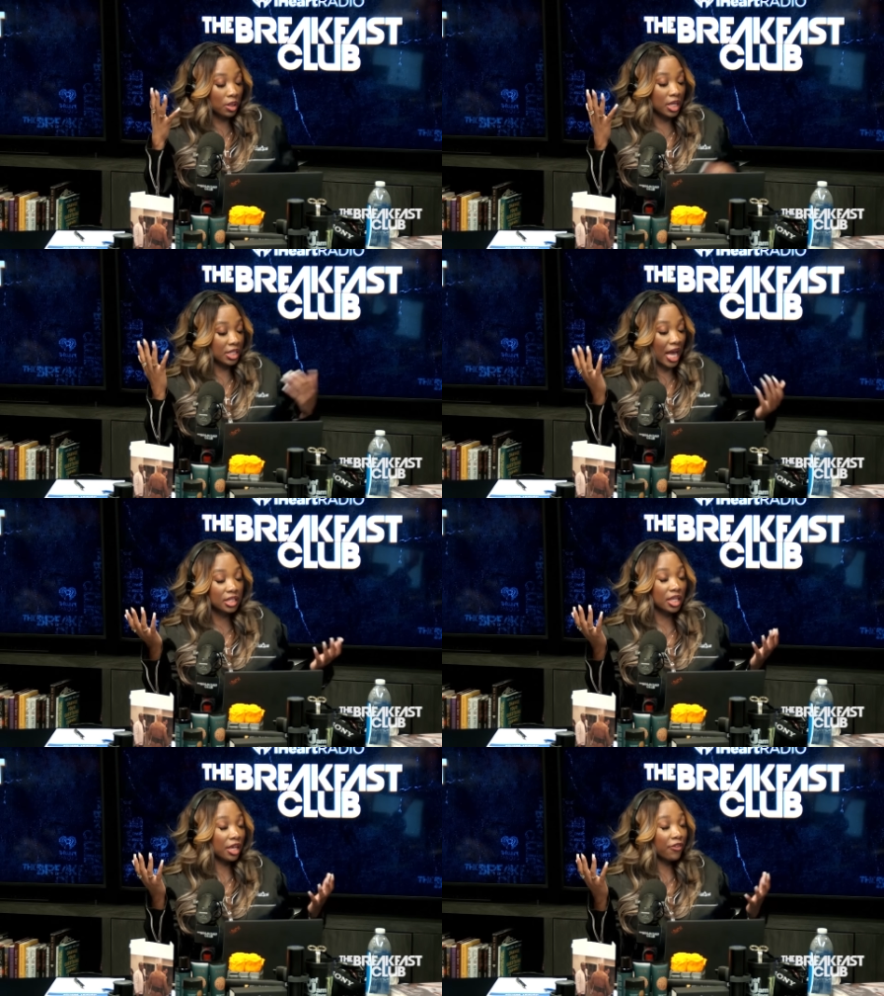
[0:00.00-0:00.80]
is
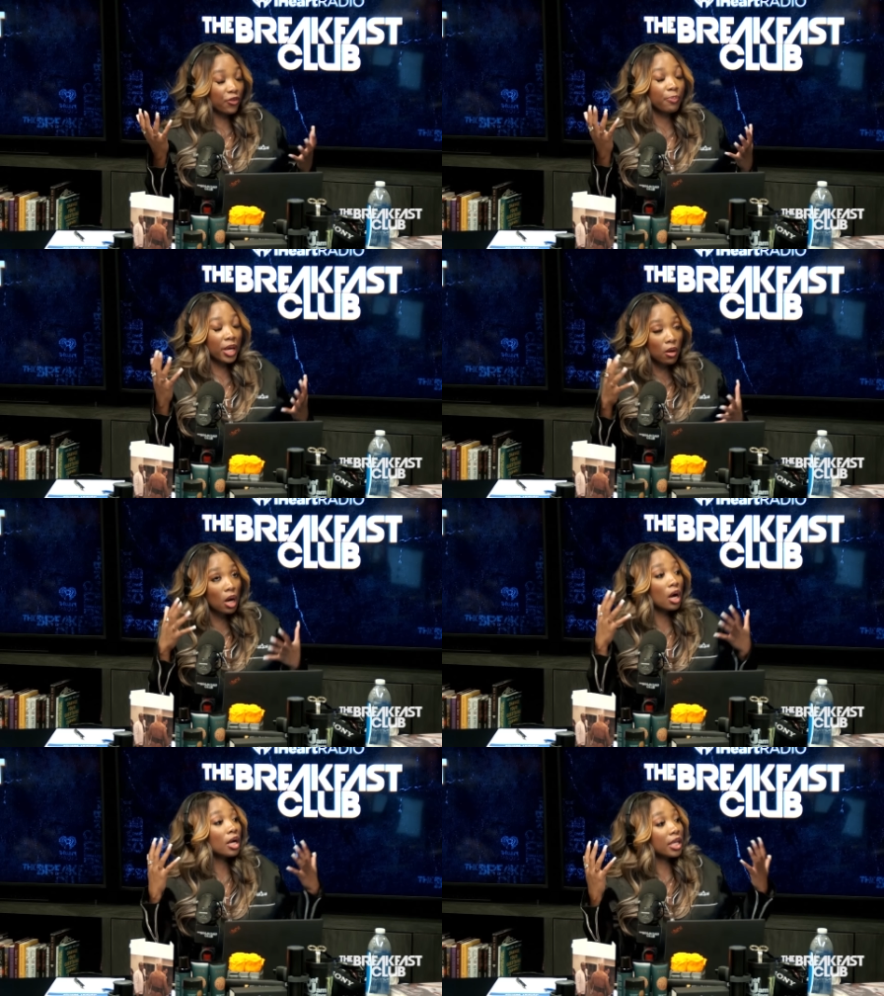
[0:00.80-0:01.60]
asking for bail
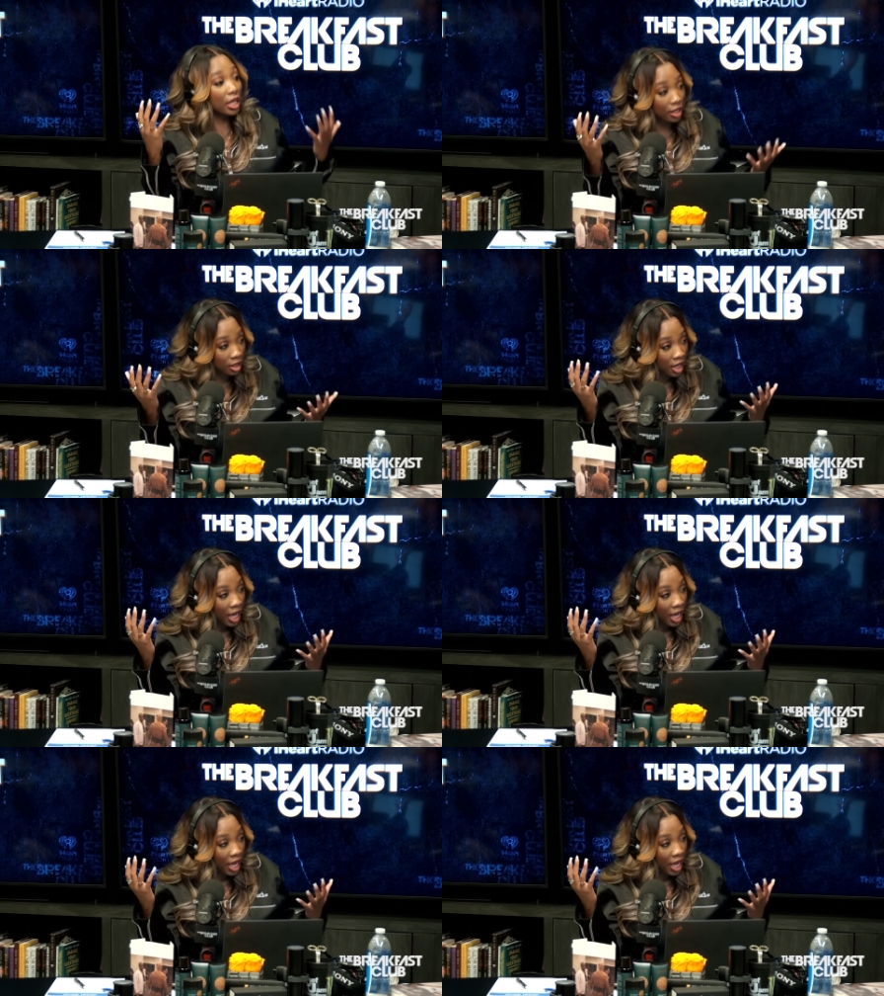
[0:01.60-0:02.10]
again,